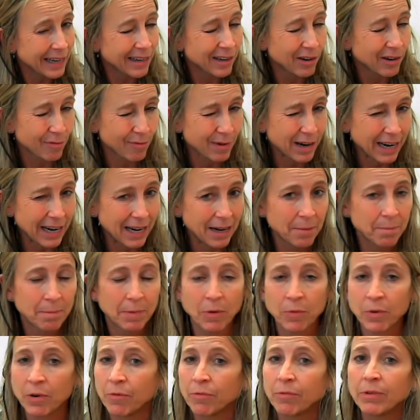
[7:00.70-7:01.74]
of right,
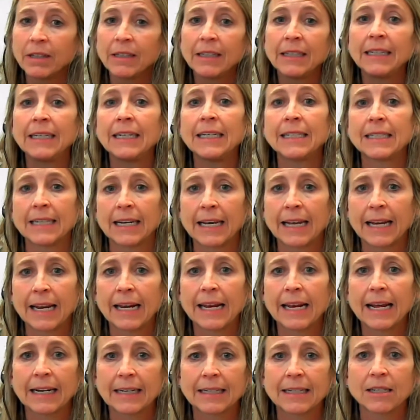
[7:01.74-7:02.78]
but we really needed to
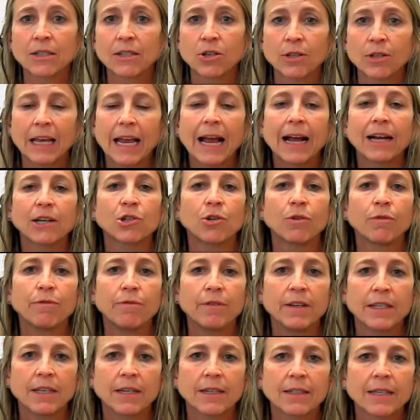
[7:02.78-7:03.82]
connect it to the actual
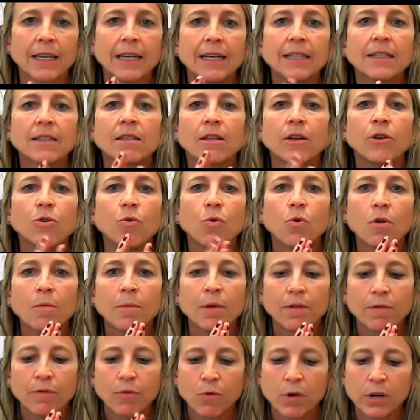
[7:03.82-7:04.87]
physics. It's the
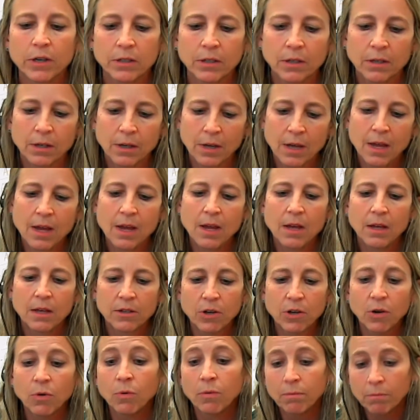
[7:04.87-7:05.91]
normal force.
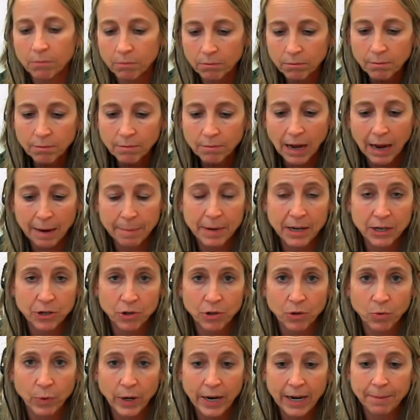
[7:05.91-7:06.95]
So I
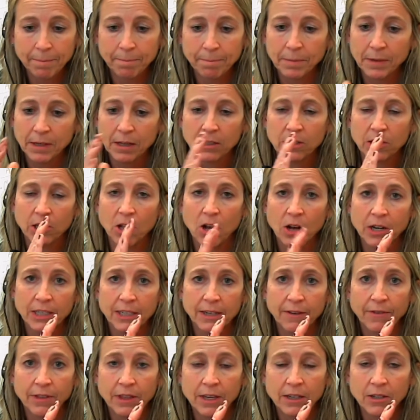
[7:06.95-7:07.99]
measure the weight. As long as
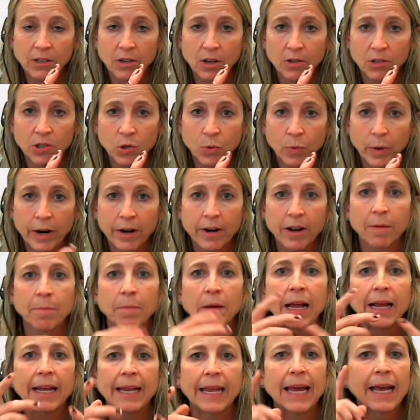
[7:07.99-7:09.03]
everything's all squared
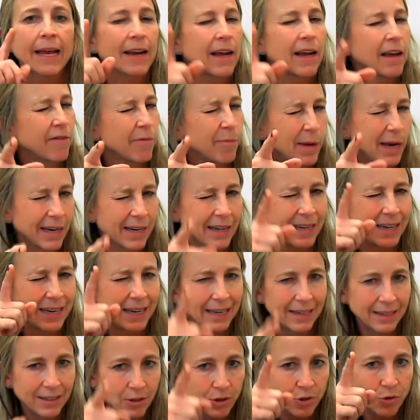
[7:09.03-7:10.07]
up, again, I've made an
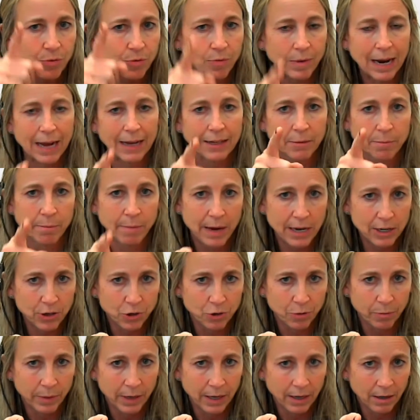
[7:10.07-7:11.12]
indirect
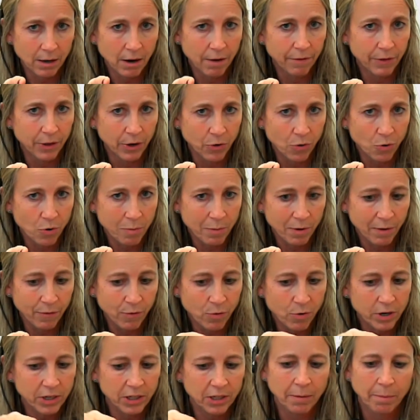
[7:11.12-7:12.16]
measurement of the normal
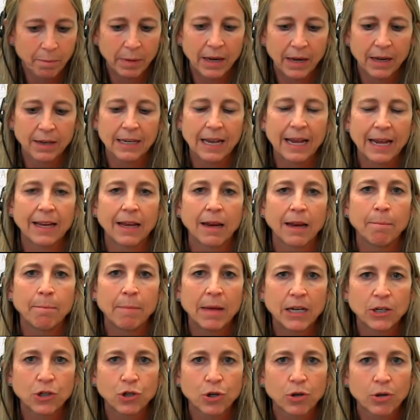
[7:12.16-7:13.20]
force because I can
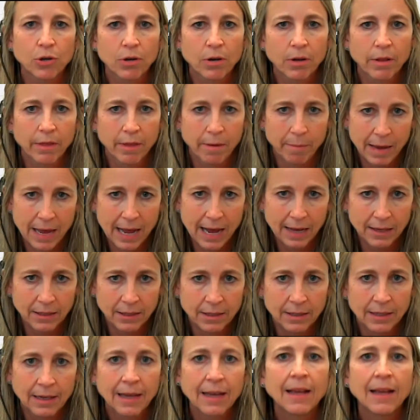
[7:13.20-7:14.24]
measure the
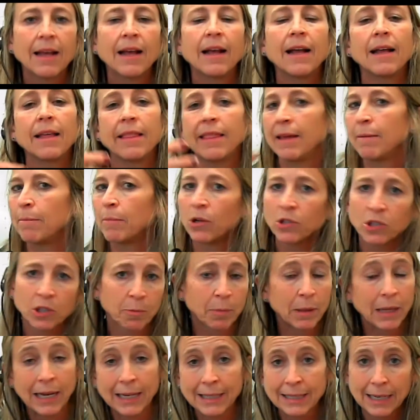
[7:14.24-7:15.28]
mass, and then
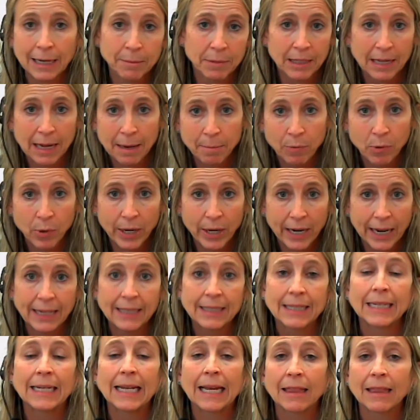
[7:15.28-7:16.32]
multiply it times
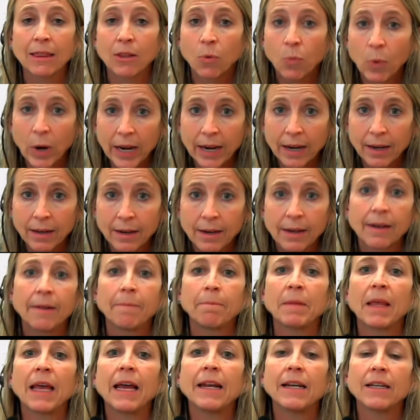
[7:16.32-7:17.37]
9.8 to get the weight.
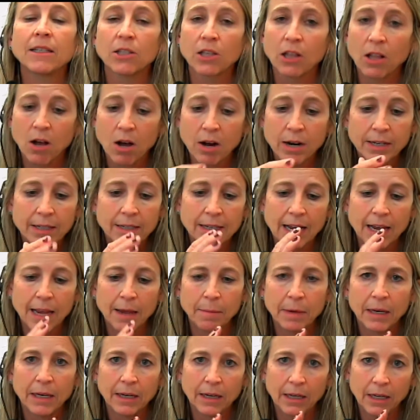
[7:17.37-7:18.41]
And as long as I
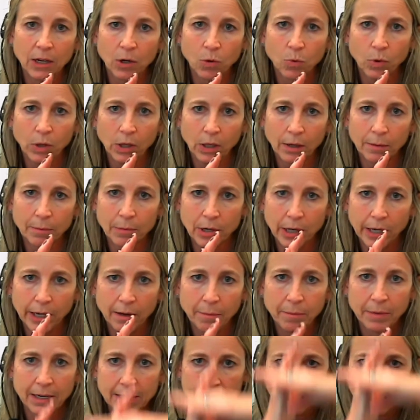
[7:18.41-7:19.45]
am in
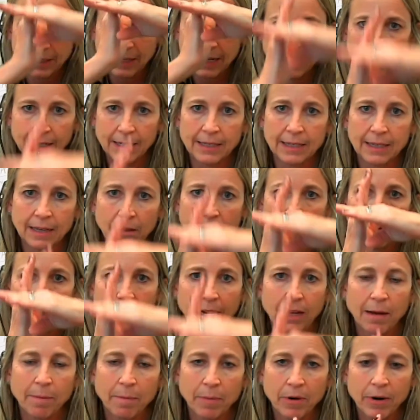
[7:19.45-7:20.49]
equilibrium and it's not
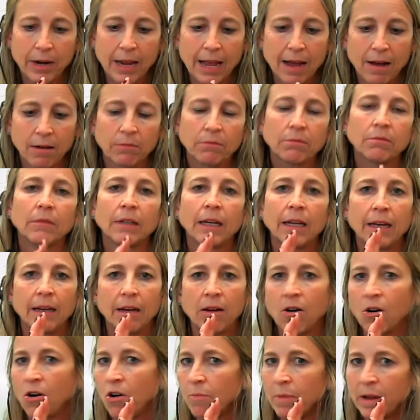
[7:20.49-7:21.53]
accelerating up or down and
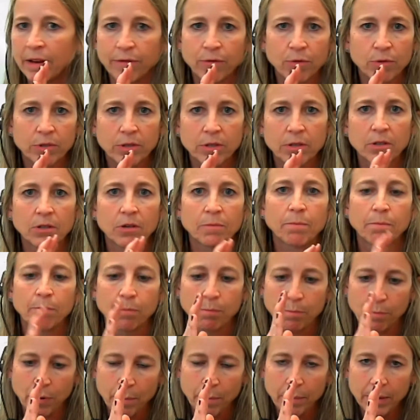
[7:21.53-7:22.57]
all my forces are
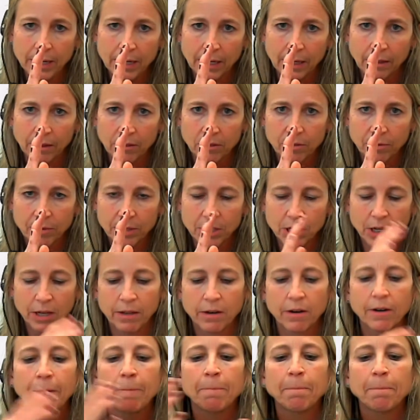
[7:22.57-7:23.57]
perpendicular to each other,